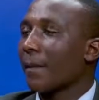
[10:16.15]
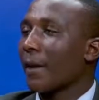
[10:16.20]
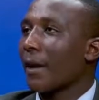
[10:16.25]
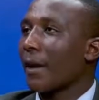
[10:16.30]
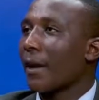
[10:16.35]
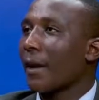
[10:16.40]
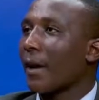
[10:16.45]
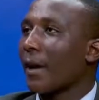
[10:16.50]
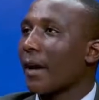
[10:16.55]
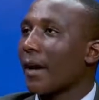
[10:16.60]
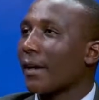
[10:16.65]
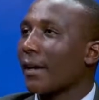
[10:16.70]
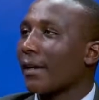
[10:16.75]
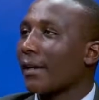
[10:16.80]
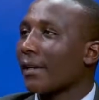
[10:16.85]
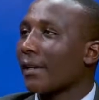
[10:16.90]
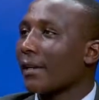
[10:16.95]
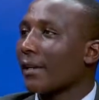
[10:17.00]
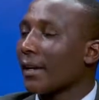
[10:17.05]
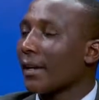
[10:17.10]

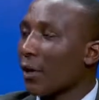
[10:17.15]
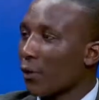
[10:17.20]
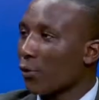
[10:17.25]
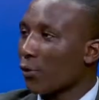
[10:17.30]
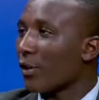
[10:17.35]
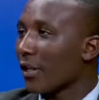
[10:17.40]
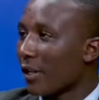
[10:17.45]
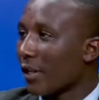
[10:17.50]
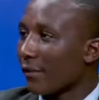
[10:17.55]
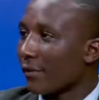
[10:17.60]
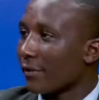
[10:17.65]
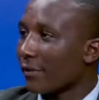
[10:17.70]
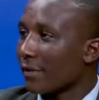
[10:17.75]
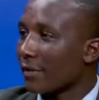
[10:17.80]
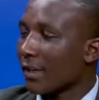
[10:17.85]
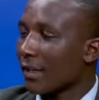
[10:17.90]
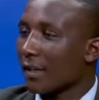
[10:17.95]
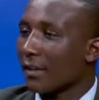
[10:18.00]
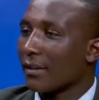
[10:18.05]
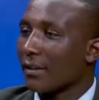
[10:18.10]
and now you need a
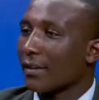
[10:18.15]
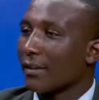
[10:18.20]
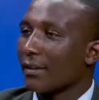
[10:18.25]
visa.